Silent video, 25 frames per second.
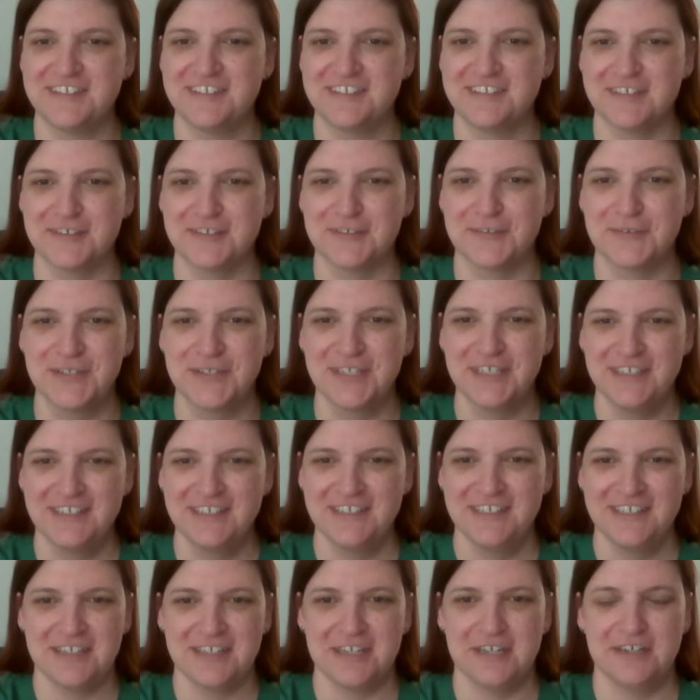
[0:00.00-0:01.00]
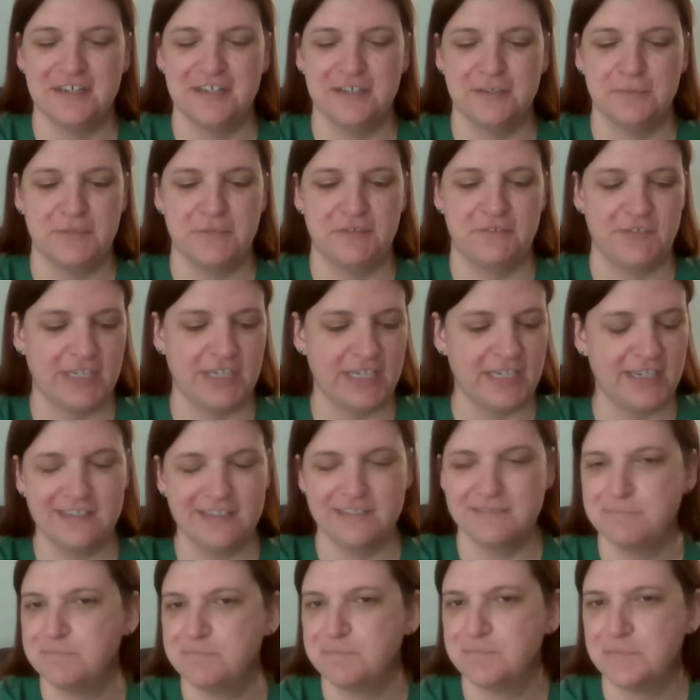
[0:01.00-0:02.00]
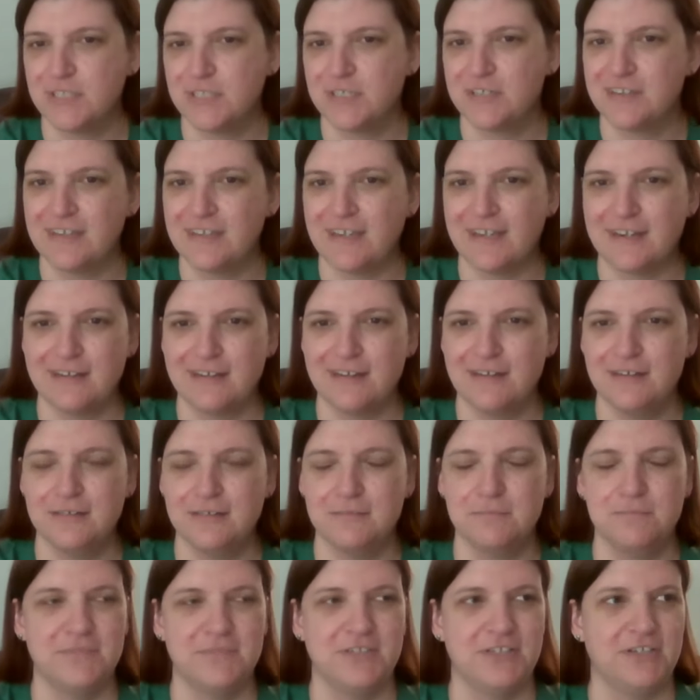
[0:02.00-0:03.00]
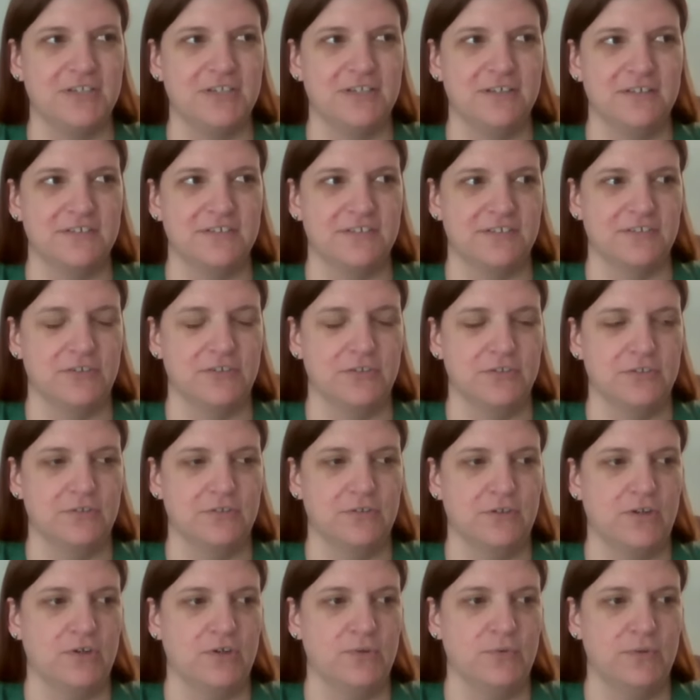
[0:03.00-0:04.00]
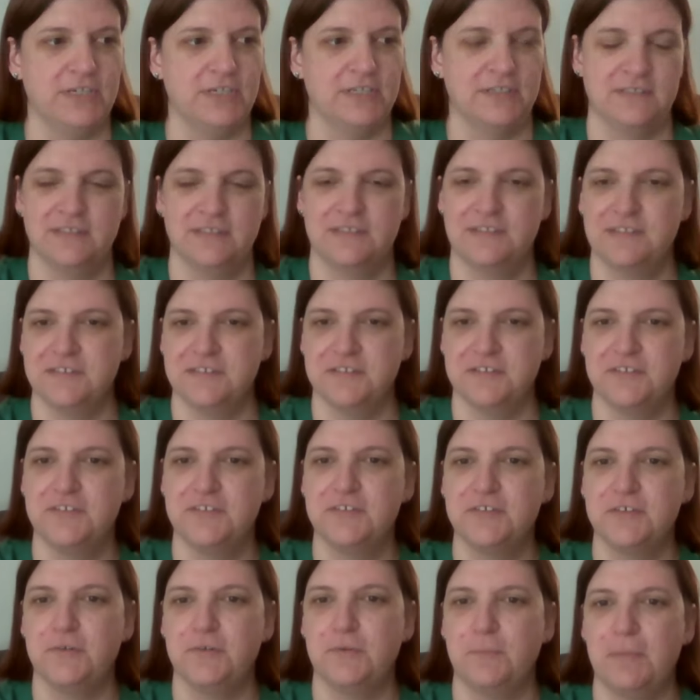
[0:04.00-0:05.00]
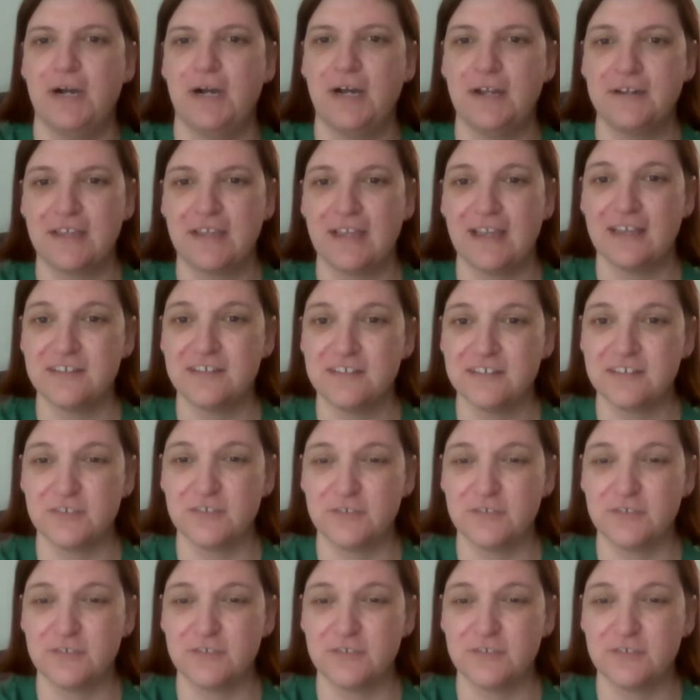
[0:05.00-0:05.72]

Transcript: So if you can look that up, you can also go in and listen to podcasts.